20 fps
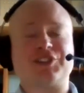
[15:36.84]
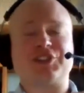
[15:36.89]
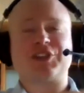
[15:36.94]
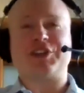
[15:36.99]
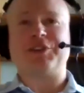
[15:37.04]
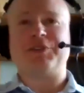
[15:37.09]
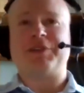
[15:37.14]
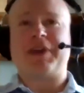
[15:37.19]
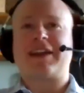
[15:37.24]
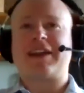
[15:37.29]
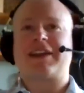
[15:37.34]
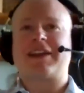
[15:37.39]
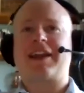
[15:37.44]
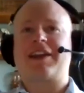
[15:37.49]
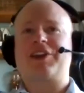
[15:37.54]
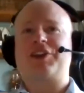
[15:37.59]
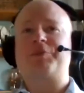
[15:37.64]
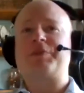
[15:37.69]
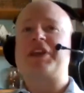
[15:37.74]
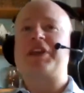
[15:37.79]
assure you that,
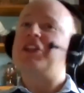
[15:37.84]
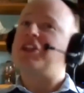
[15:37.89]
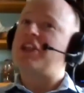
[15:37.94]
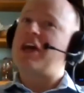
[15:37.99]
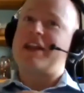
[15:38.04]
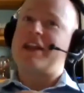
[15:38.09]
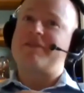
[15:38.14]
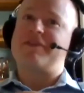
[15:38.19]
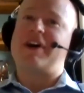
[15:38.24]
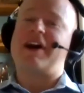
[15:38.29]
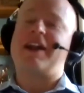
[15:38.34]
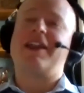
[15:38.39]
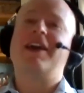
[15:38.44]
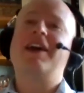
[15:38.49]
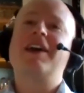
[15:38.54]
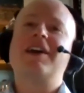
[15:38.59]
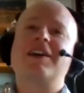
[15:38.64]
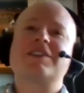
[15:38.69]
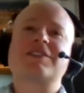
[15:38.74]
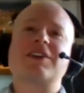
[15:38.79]
and it'll be a lot of fun.
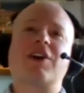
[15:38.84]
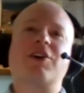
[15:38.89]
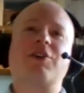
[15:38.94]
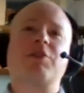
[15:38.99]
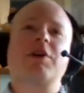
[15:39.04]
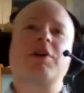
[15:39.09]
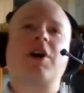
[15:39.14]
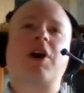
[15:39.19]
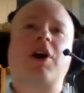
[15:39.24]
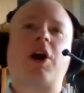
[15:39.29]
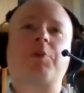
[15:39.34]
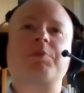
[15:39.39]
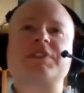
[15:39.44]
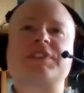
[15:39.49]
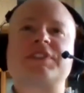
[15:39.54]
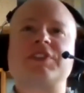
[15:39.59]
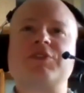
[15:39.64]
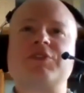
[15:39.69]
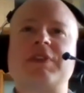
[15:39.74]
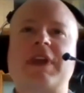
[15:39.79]
So hope to
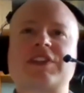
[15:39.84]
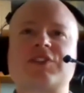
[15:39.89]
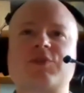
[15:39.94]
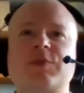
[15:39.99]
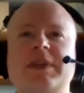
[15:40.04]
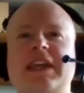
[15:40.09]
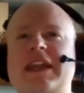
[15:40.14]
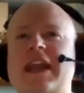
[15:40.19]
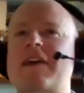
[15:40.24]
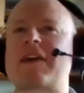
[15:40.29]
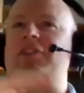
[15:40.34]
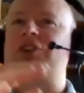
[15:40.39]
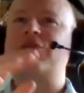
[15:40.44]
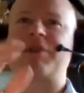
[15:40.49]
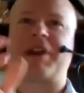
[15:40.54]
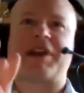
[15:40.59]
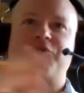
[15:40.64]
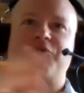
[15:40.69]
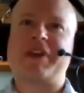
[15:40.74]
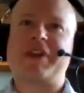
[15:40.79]
see you next week, and have a
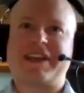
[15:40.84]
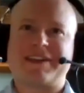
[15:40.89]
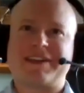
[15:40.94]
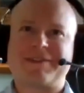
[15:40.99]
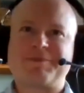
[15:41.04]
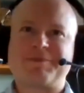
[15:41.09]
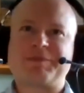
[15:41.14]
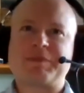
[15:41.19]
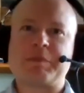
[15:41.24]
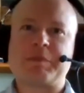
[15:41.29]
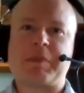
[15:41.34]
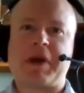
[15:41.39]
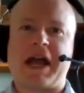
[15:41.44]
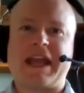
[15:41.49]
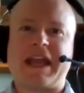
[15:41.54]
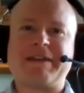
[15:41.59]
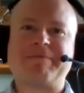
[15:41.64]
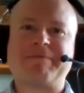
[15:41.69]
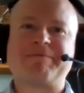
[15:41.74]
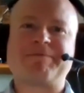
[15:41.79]
great week.
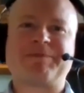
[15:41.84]
Bye.